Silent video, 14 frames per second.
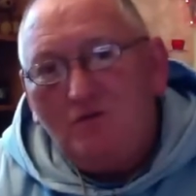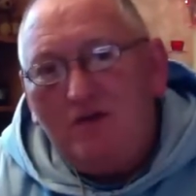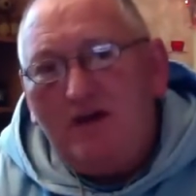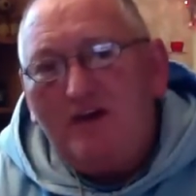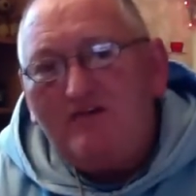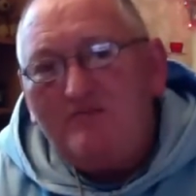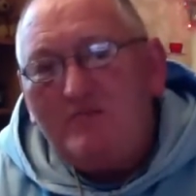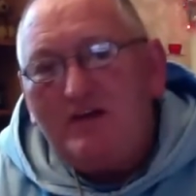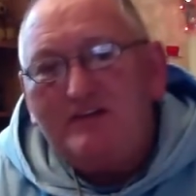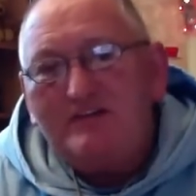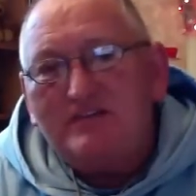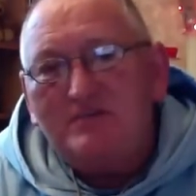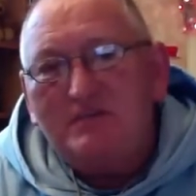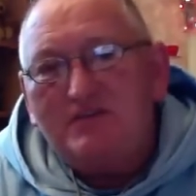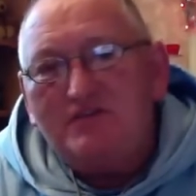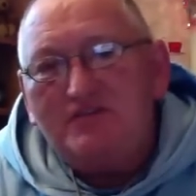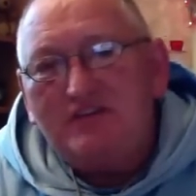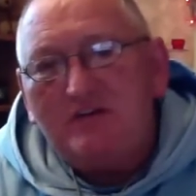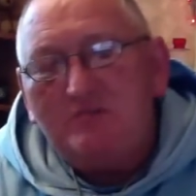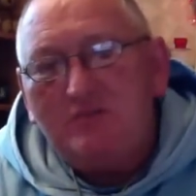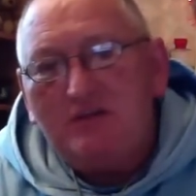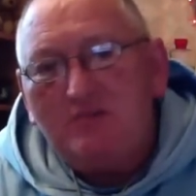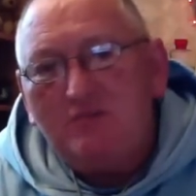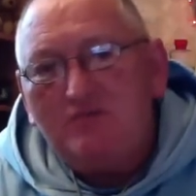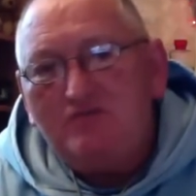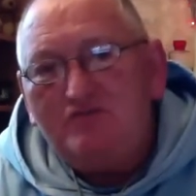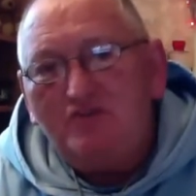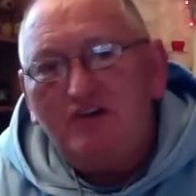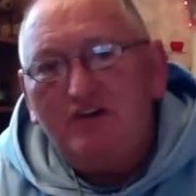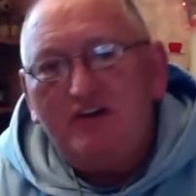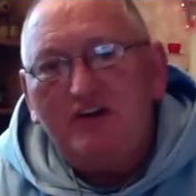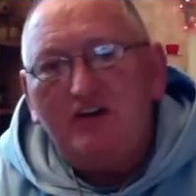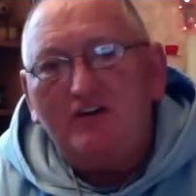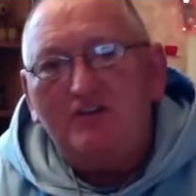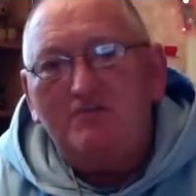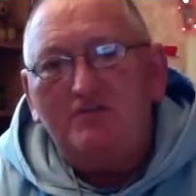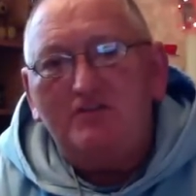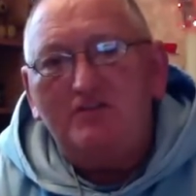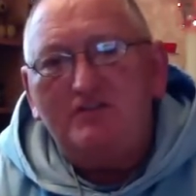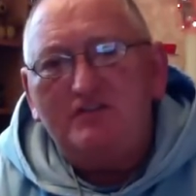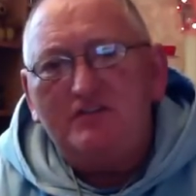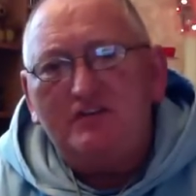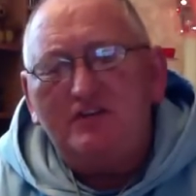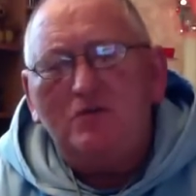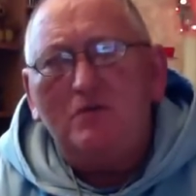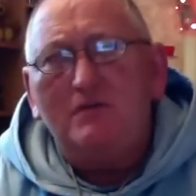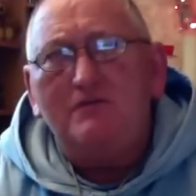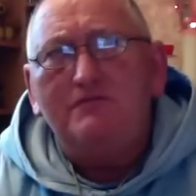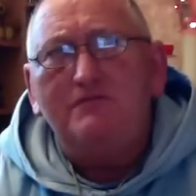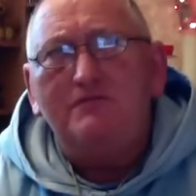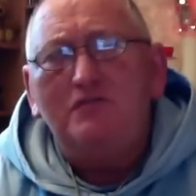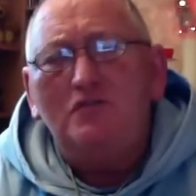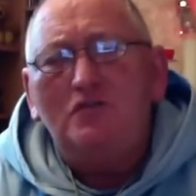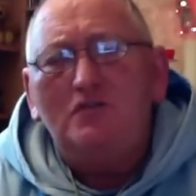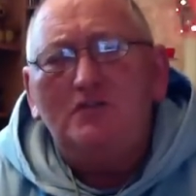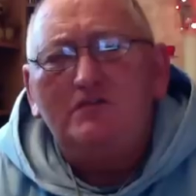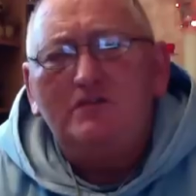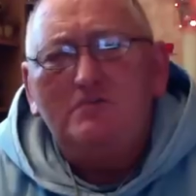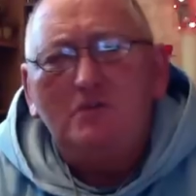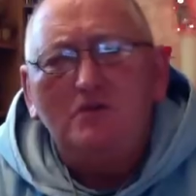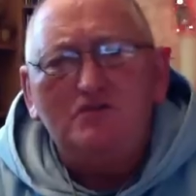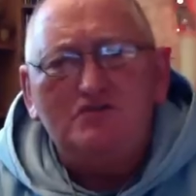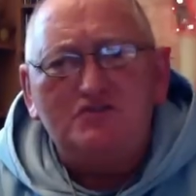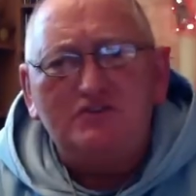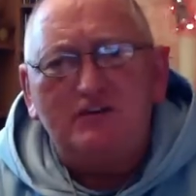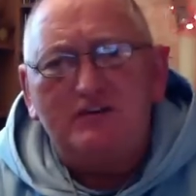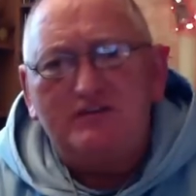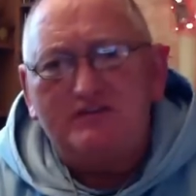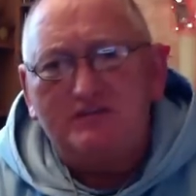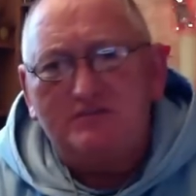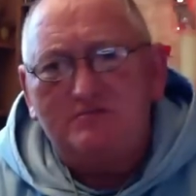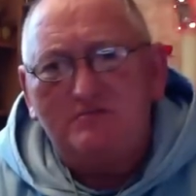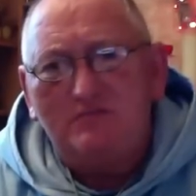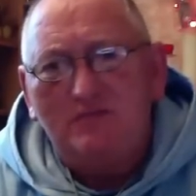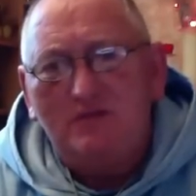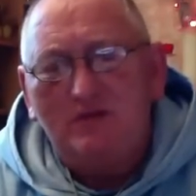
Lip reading: We have met some interesting people who joined our community who were full of emotionalism,